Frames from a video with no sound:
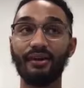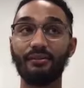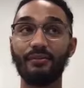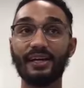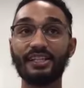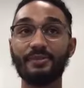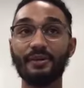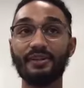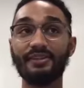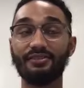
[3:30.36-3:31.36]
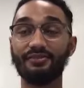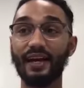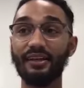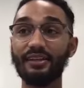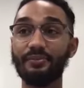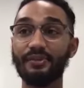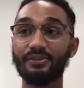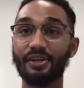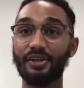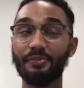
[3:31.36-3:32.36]
my experience is valid, but there's
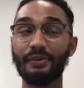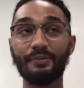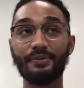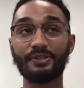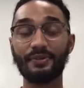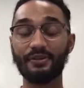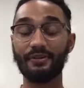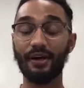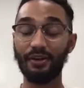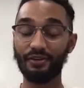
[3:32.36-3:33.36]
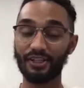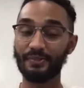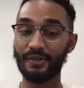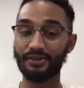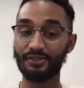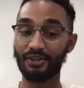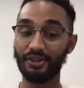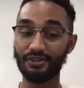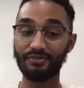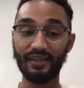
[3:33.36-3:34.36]
other people experience other experiences are
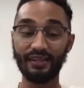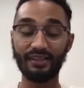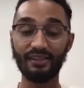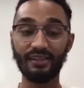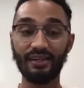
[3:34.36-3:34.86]
also valid,